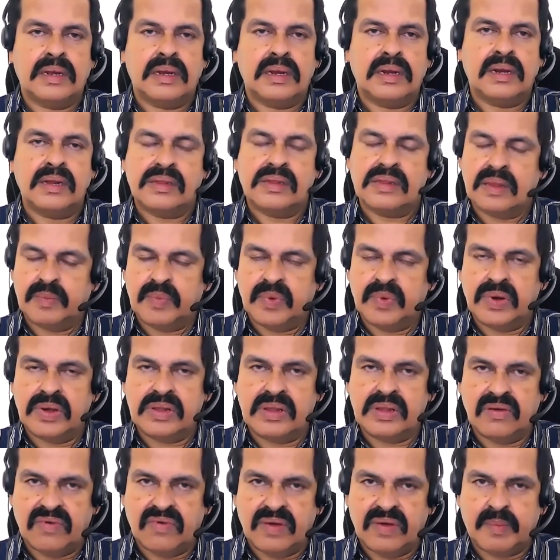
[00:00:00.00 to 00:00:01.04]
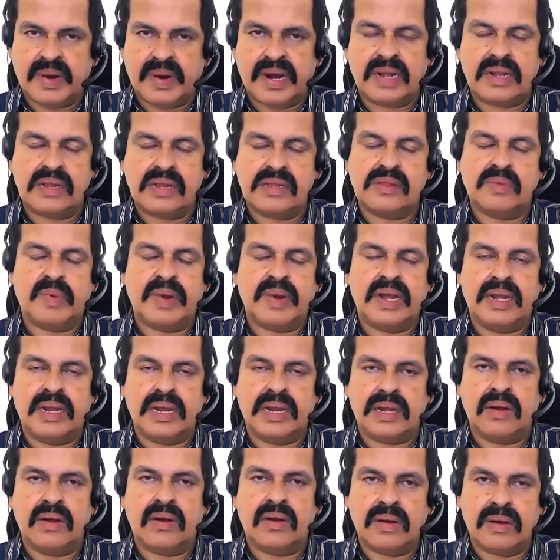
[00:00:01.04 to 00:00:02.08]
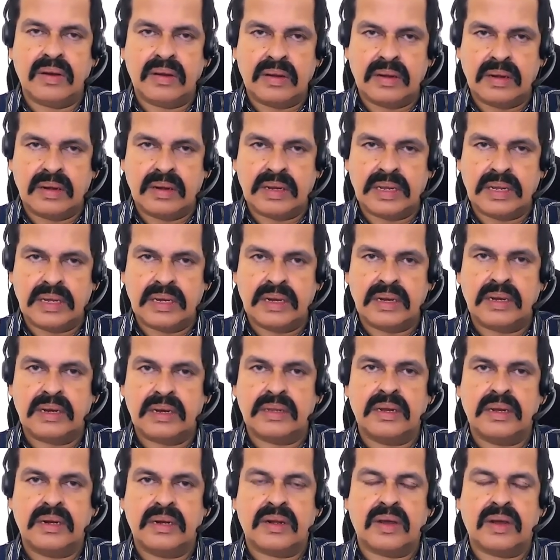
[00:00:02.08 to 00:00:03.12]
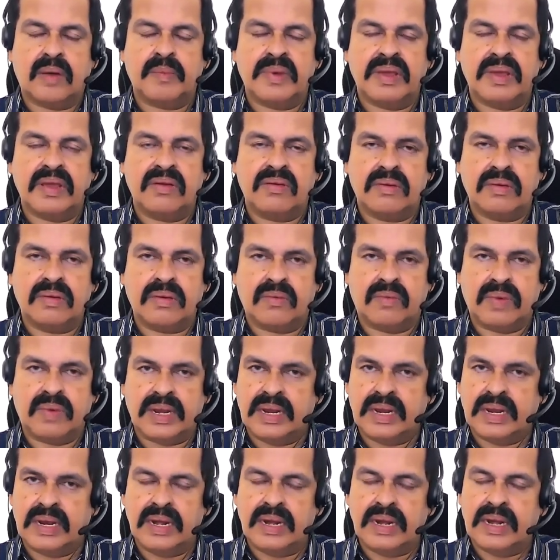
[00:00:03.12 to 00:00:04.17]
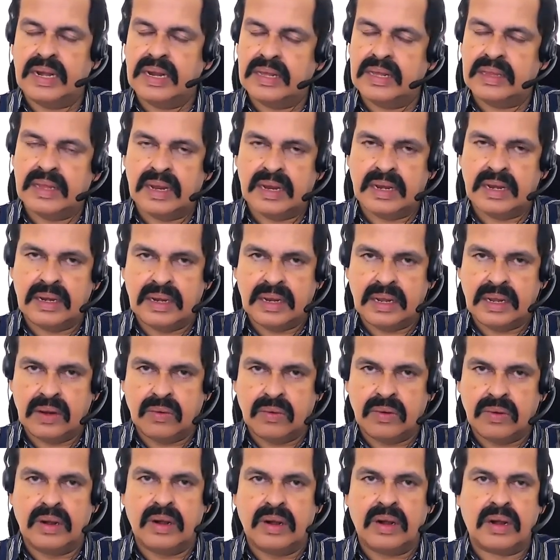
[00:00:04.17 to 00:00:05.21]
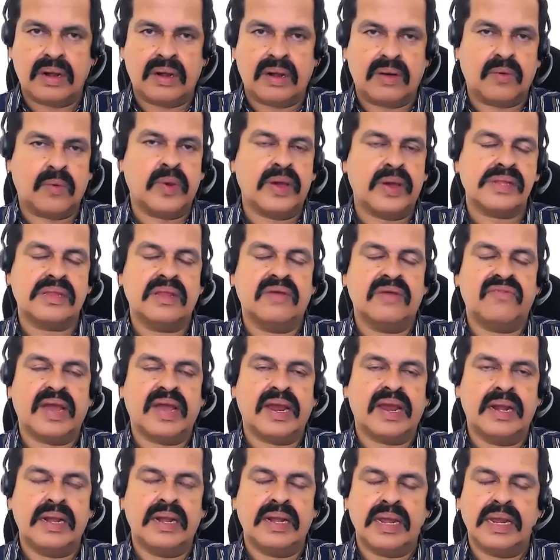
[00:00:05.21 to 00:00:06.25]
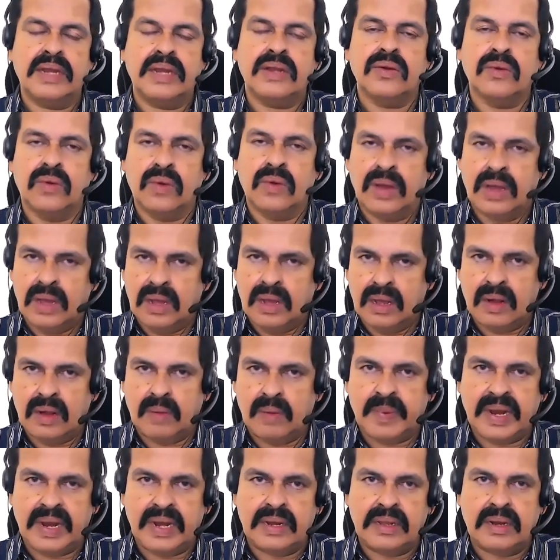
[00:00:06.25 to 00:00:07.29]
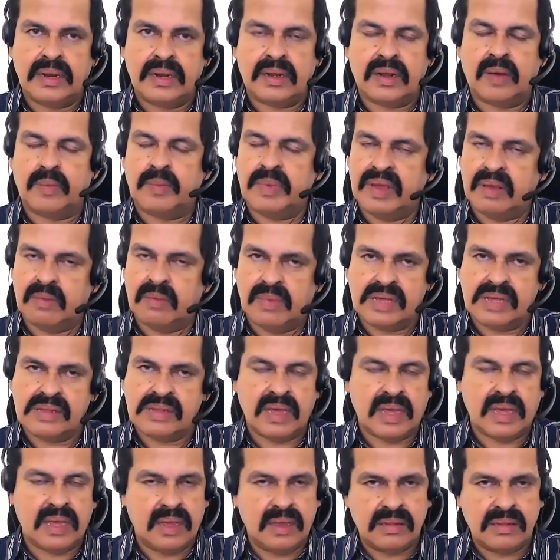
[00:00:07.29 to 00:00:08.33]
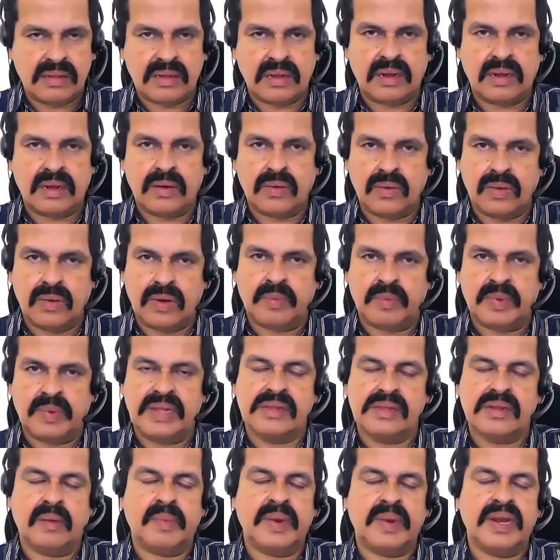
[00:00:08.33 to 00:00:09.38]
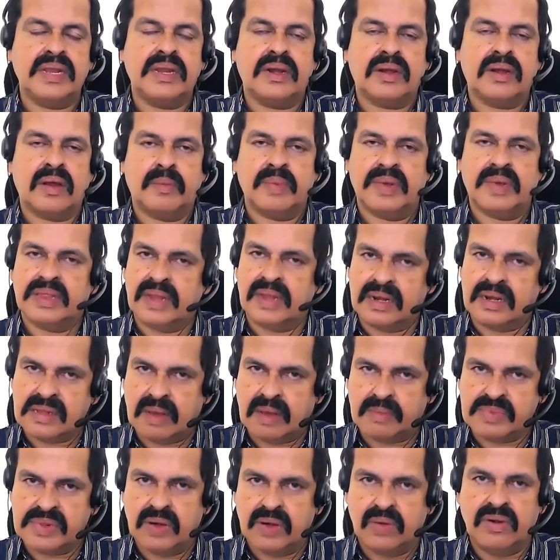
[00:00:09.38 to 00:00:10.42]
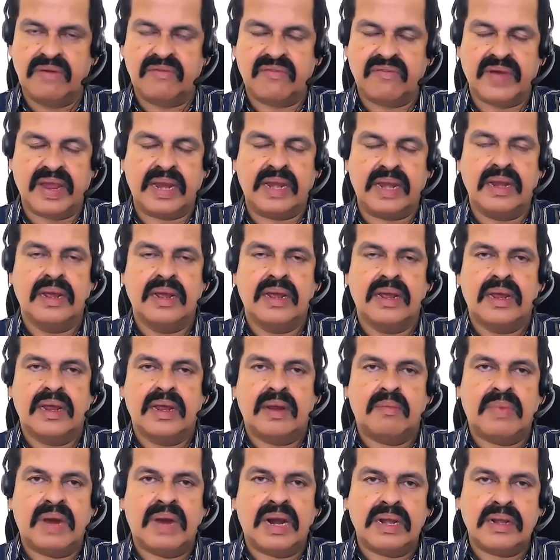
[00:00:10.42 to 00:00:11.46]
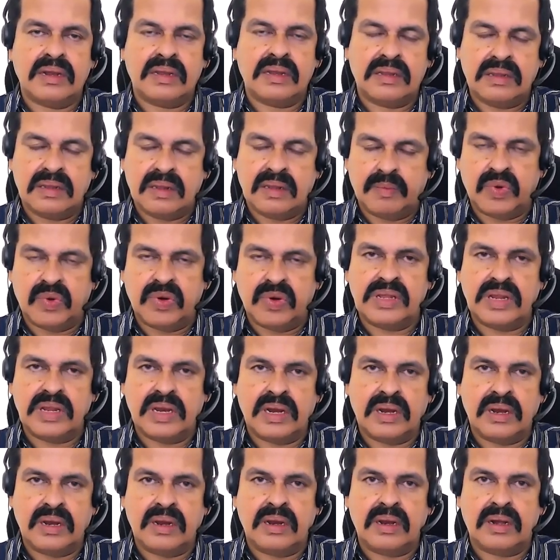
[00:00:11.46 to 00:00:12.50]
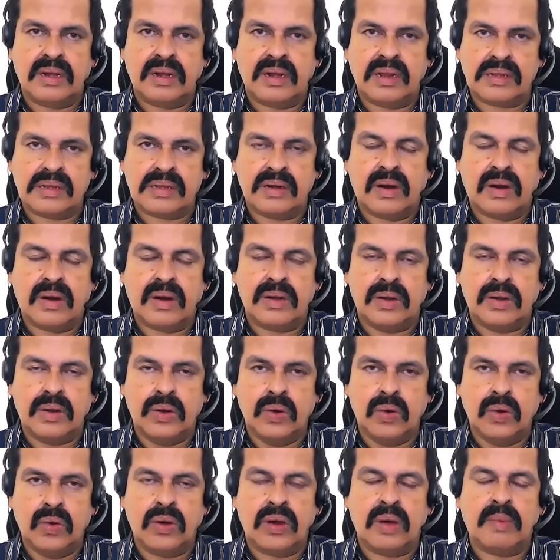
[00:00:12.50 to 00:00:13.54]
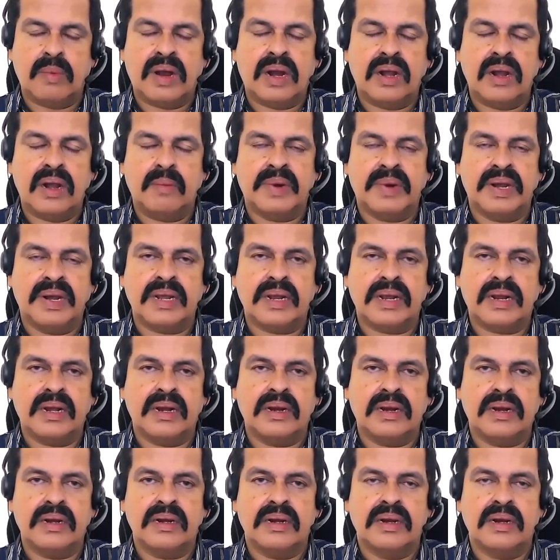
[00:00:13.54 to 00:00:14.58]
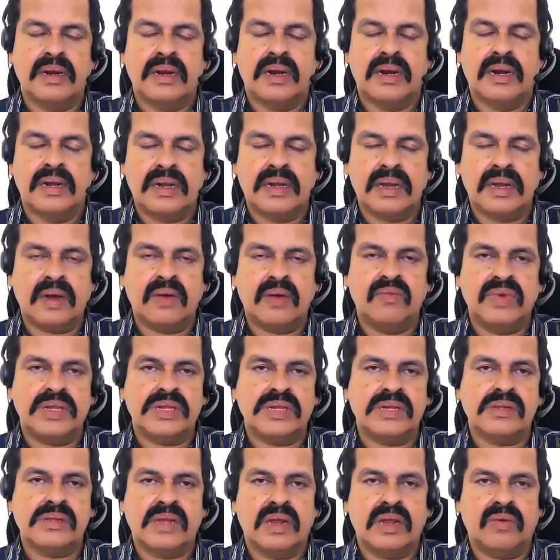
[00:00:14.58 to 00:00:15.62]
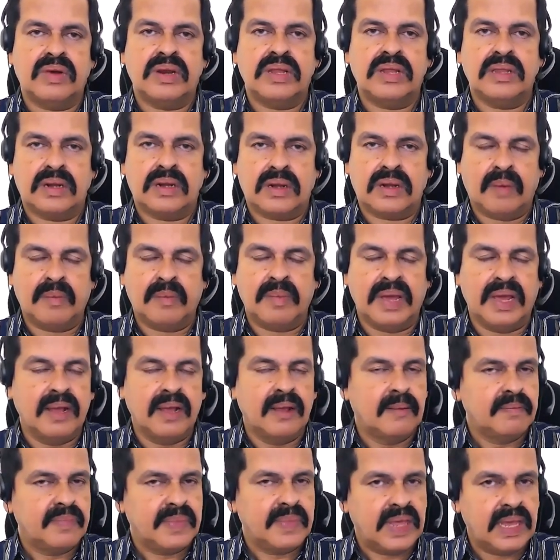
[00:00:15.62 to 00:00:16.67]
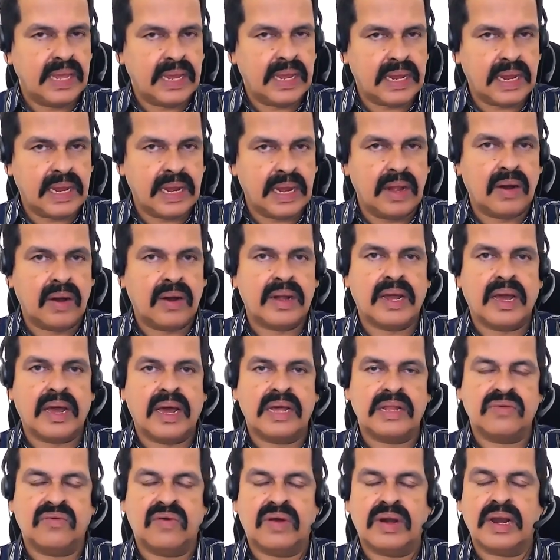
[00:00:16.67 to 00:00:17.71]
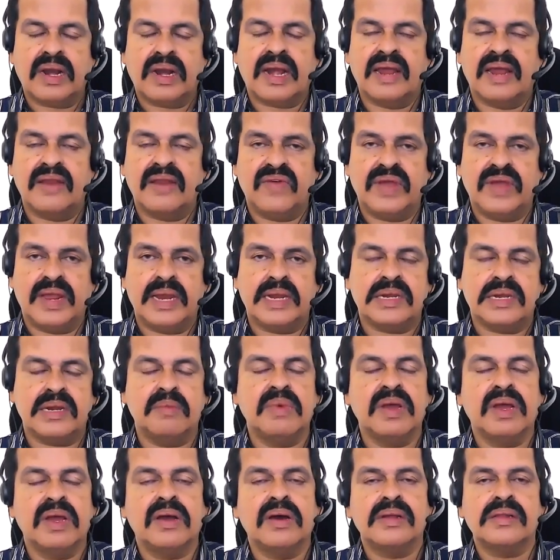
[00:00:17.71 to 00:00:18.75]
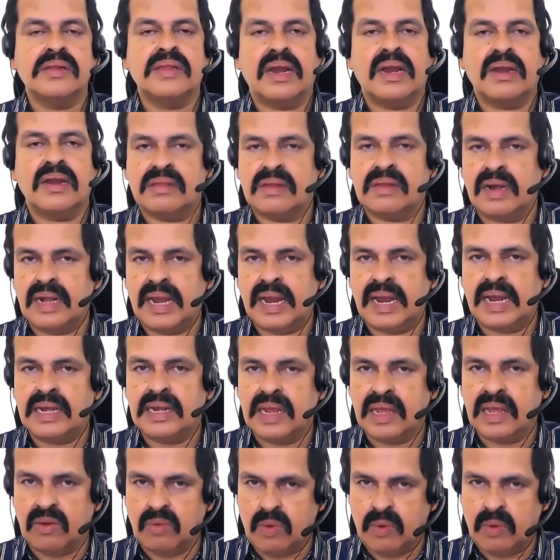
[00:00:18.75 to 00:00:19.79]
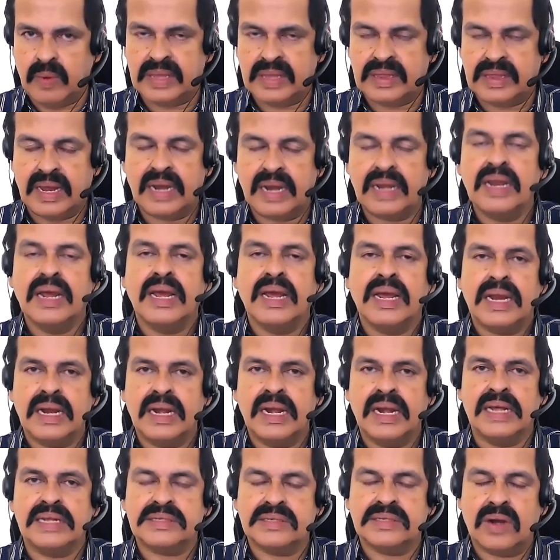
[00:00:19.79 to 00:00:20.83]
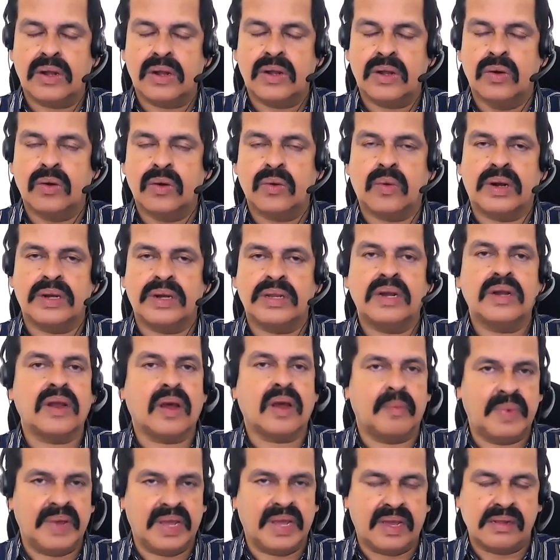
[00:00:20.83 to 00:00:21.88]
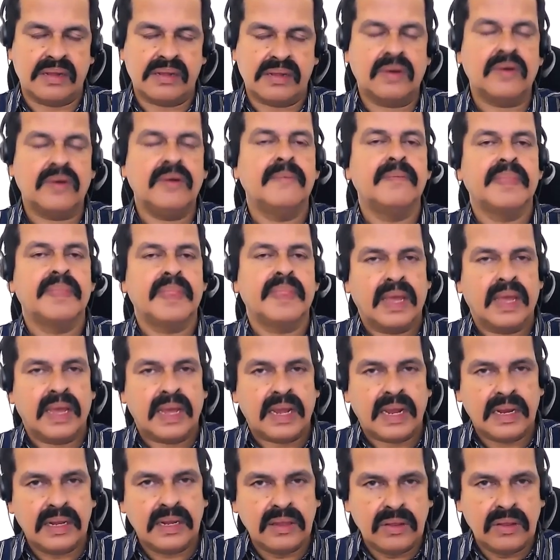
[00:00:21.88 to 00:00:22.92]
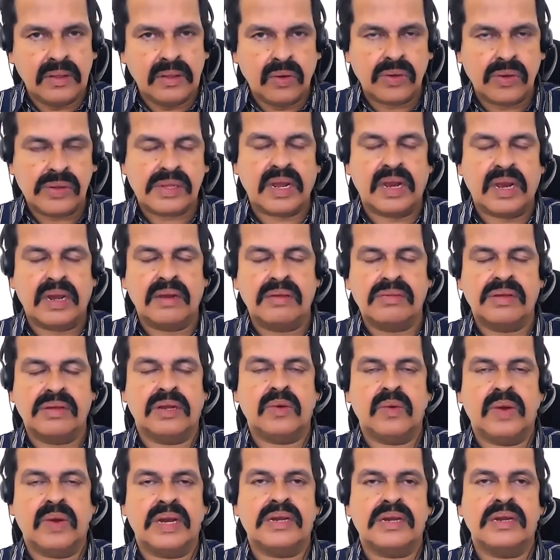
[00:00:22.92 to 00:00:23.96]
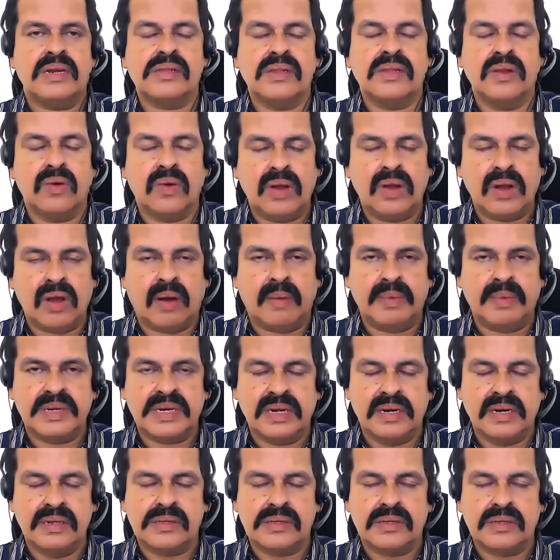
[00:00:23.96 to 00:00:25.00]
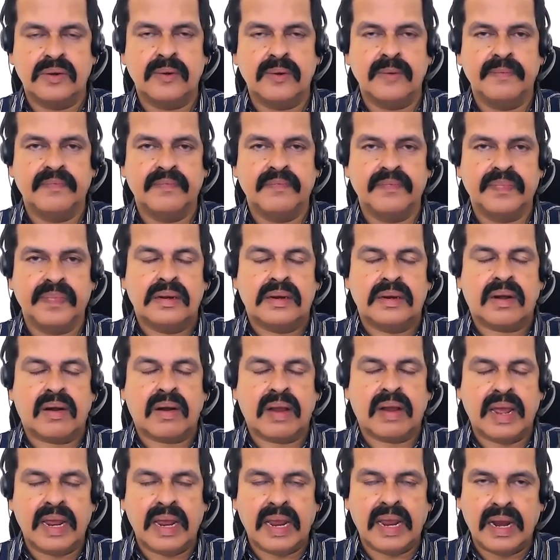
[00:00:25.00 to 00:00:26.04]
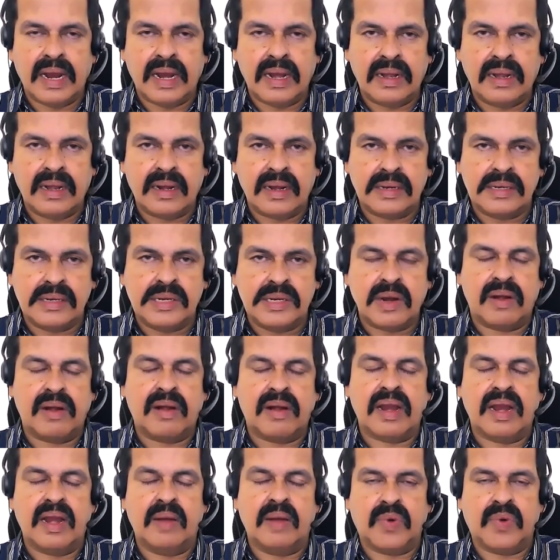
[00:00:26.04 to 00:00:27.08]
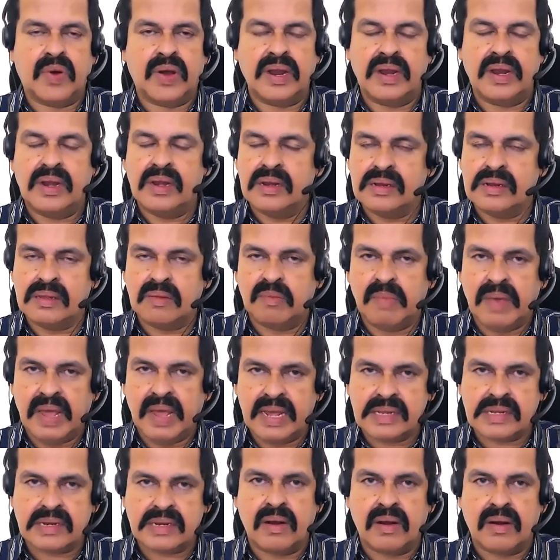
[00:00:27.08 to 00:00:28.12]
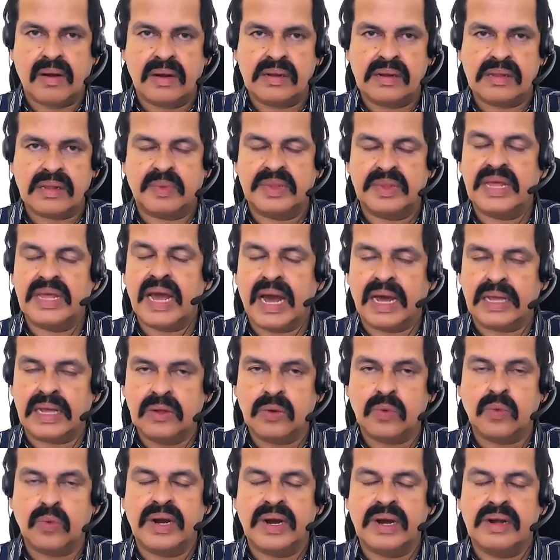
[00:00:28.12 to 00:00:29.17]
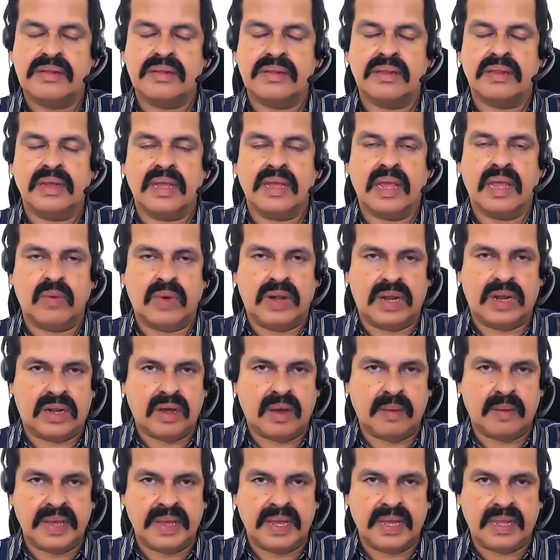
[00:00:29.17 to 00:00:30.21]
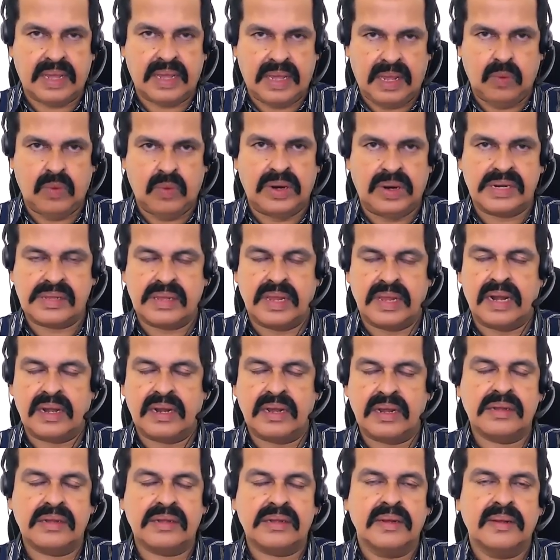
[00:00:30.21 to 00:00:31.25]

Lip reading: Now, suppose if a participant did not hear the topic very clearly, then he could request the faculty to repeat the topic by saying, "Sir, could you please repeat the topic?" That's absolutely fine. But suppose he does not know about a particular term which is given in the topic, he cannot ask for a clarification because that is a dead giveaway that he does not know what the topic is. So, in those kind of situations, the only option is to try and generate points based on some of the other words in the given topic, keywords that is,